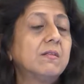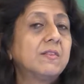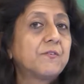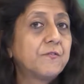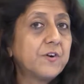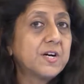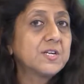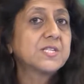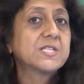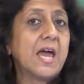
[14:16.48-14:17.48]
the
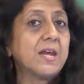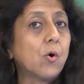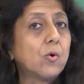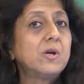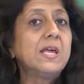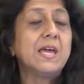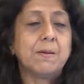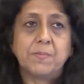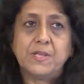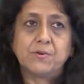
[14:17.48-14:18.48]
first and only
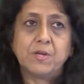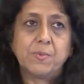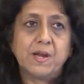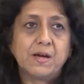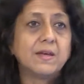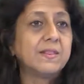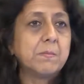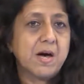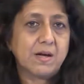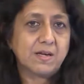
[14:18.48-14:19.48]
MP3 player in the
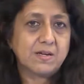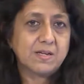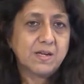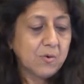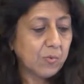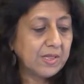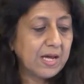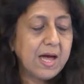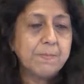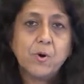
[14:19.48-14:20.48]
market. When
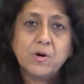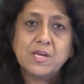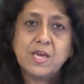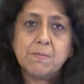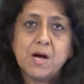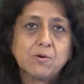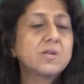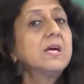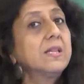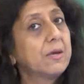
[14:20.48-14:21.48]
the iPod came out,
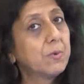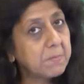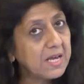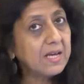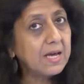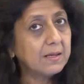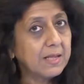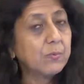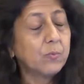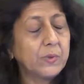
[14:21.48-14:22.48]

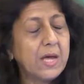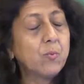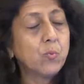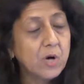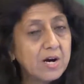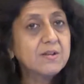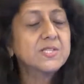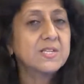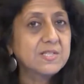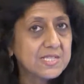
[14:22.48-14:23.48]
there were
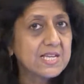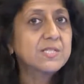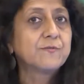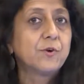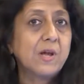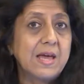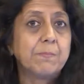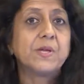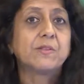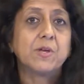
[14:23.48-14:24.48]
successful
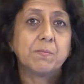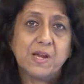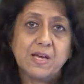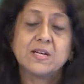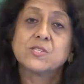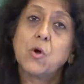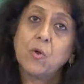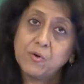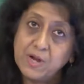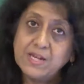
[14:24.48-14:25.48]
MP3 players
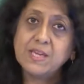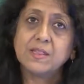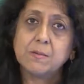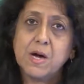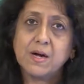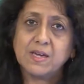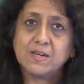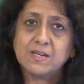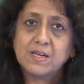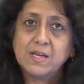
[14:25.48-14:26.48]
already in the market.
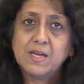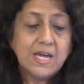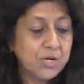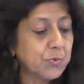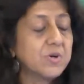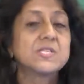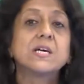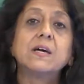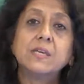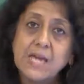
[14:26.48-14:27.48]
It was
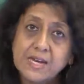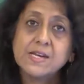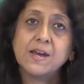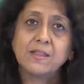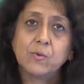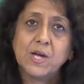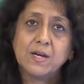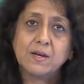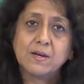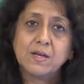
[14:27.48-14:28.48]
yet another
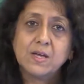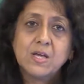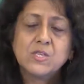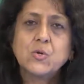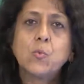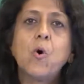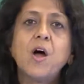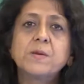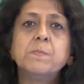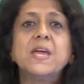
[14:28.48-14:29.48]
one. So
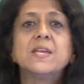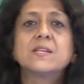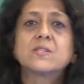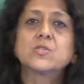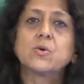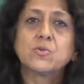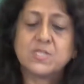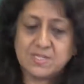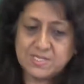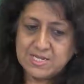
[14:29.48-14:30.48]
what made it so
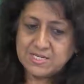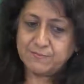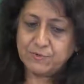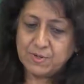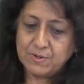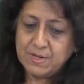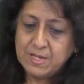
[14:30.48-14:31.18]
successful?